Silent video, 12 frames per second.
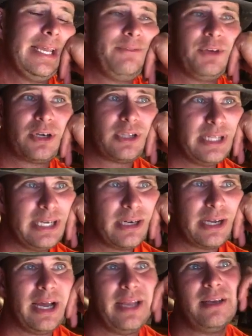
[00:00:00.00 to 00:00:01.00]
If you're clear
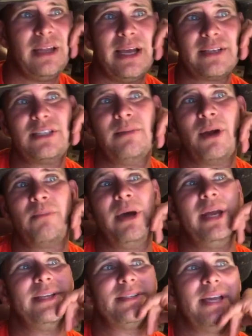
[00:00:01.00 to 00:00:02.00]
cutting like some of our
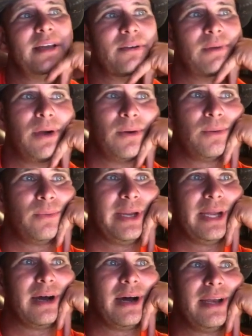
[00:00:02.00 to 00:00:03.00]
buddies down the road we
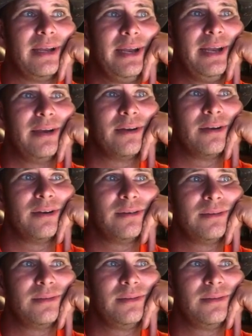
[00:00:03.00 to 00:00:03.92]
got here,